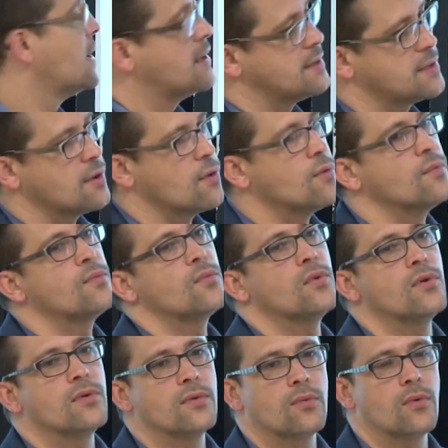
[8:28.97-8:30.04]
And so
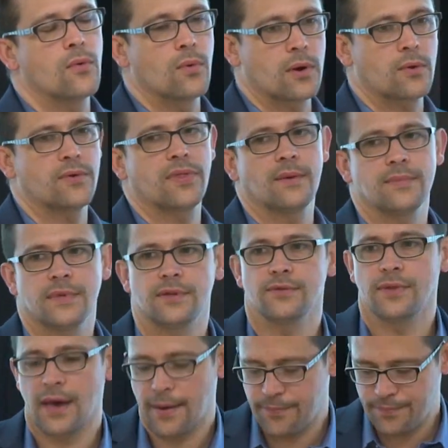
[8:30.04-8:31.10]
we'll, we'll work with them to
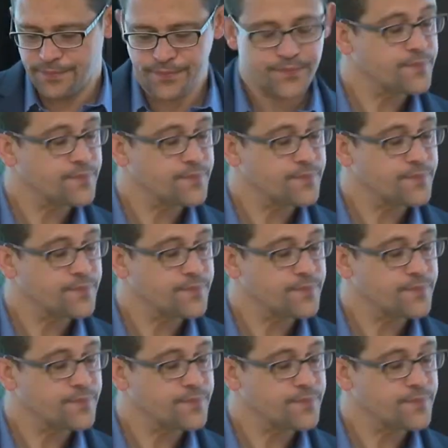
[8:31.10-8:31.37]
do that.